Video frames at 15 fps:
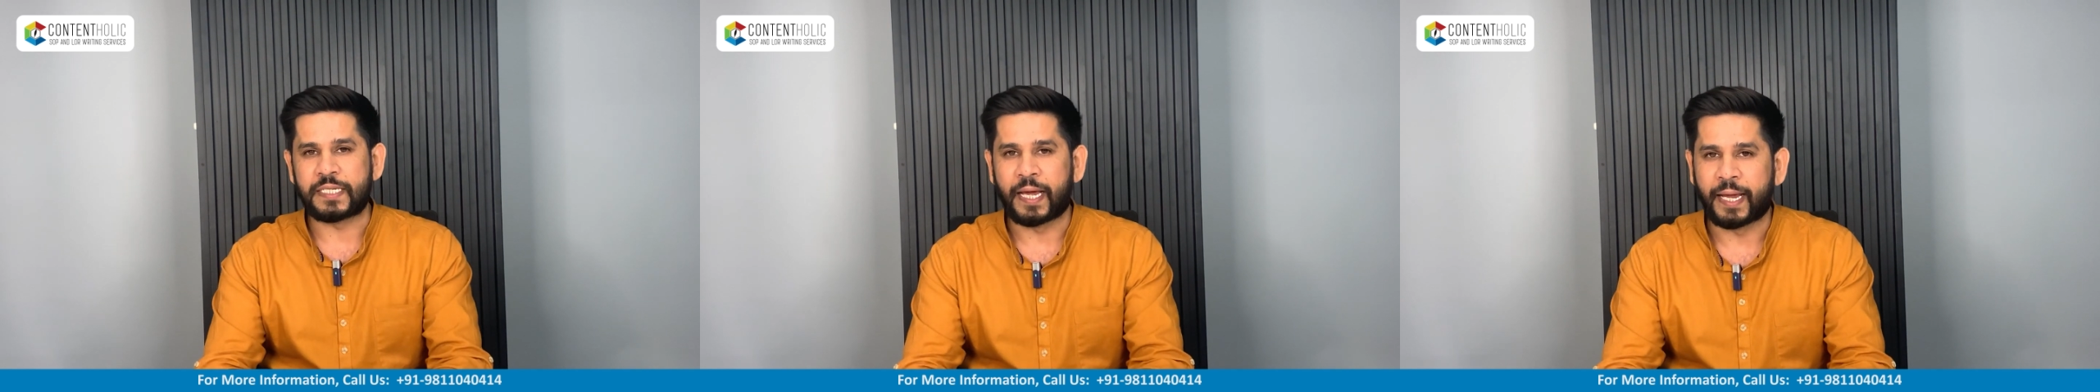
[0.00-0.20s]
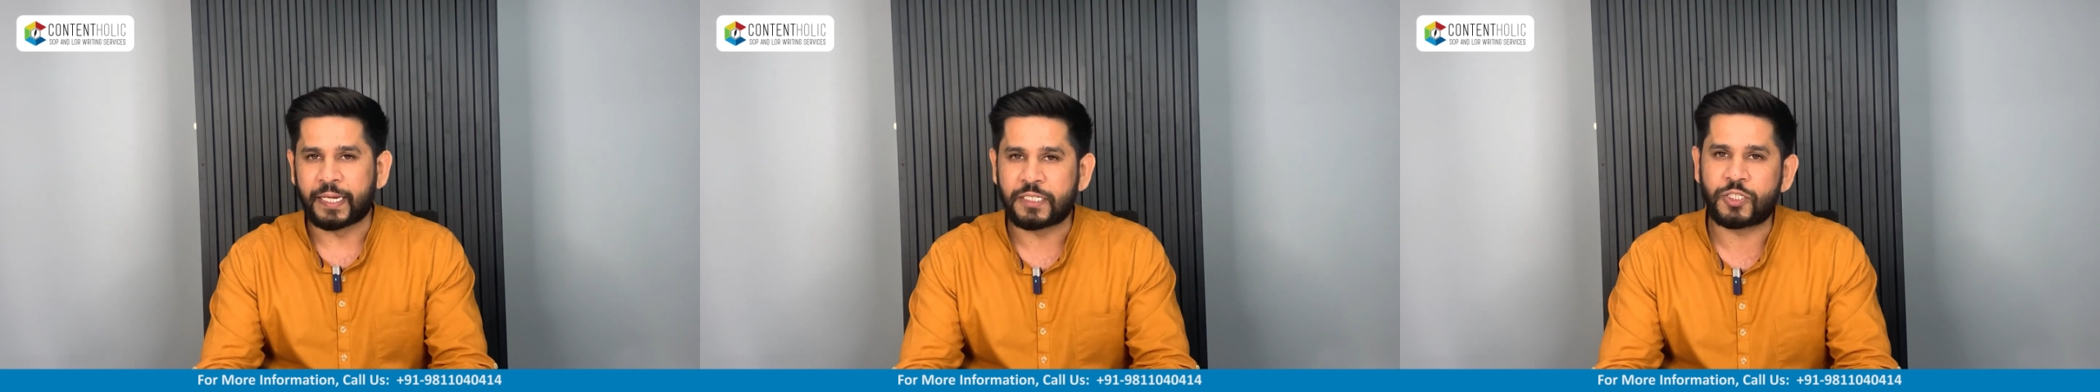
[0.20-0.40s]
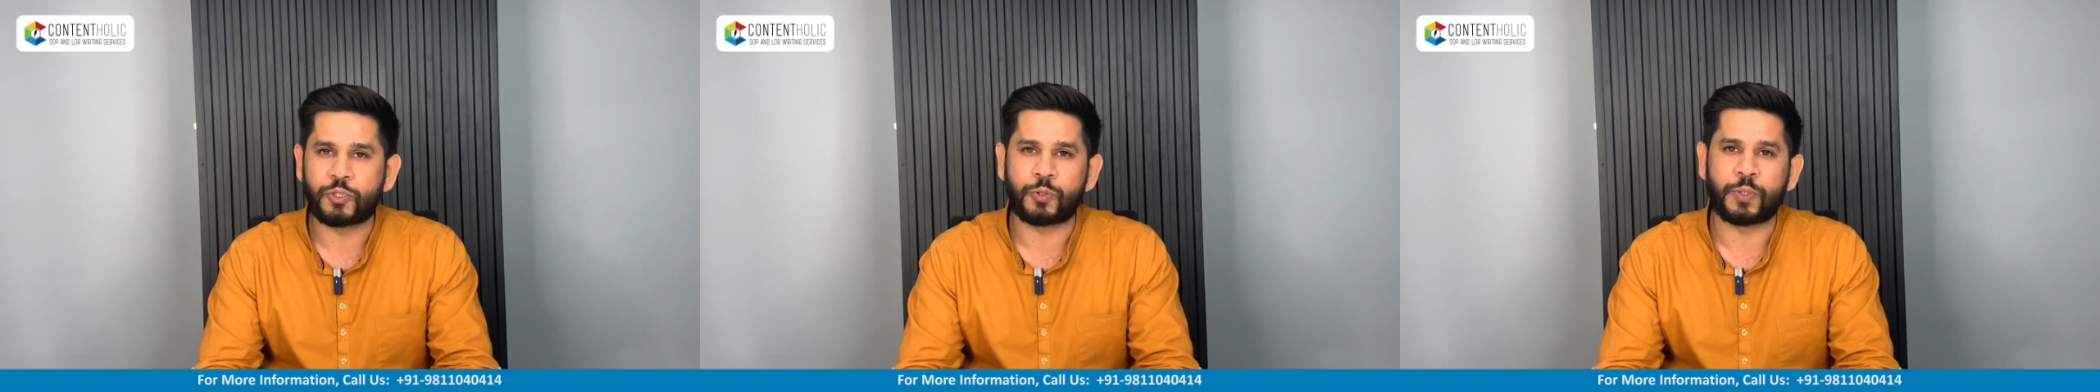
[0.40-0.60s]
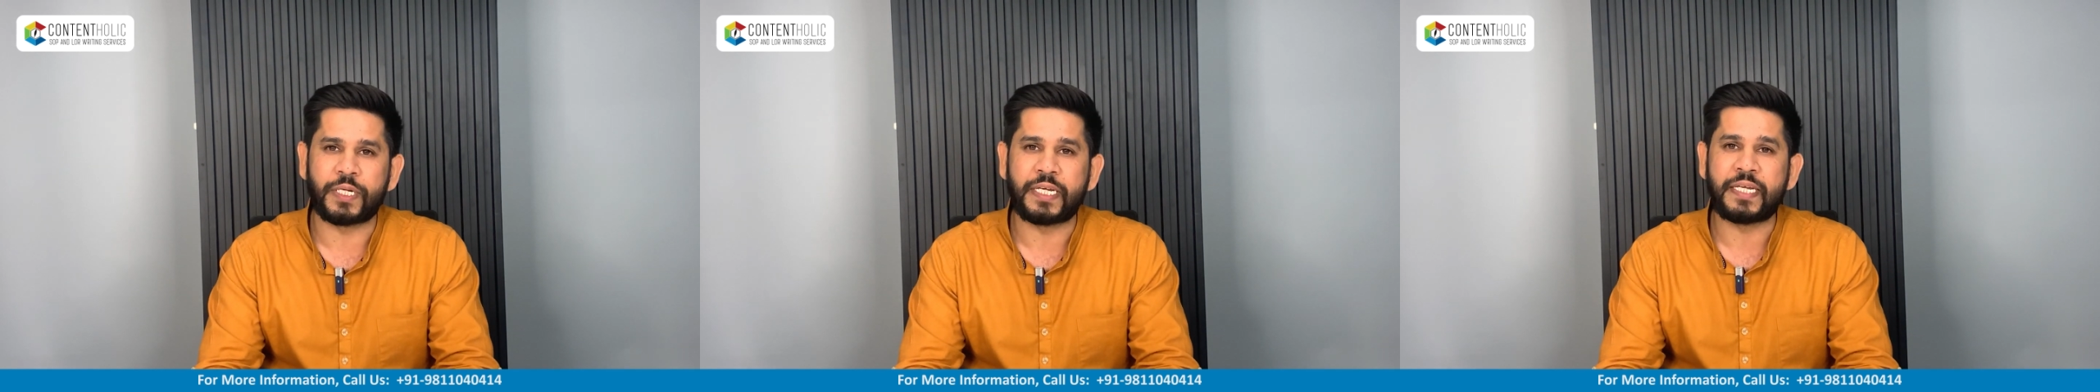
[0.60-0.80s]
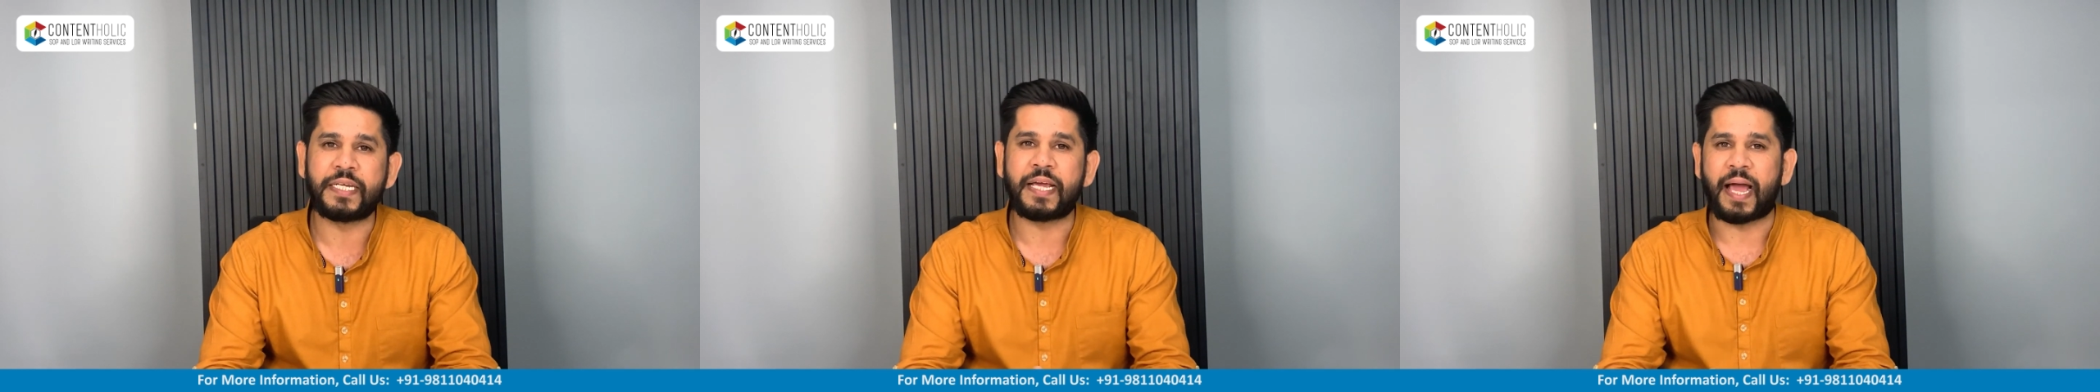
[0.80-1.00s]

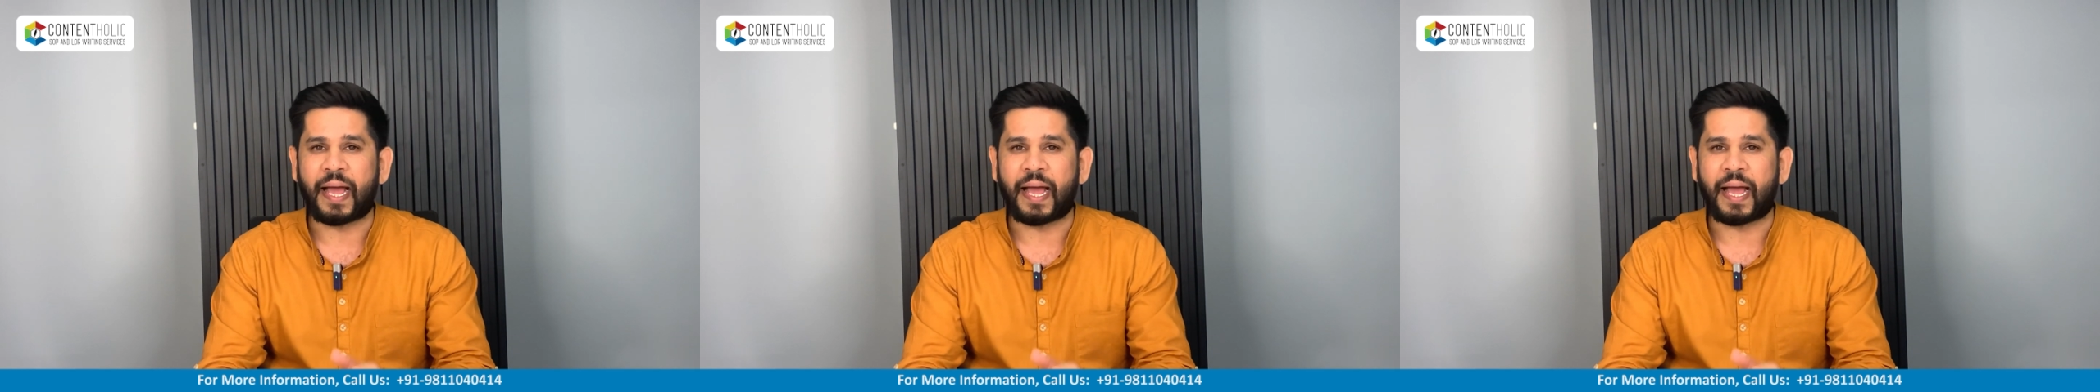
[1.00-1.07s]
history,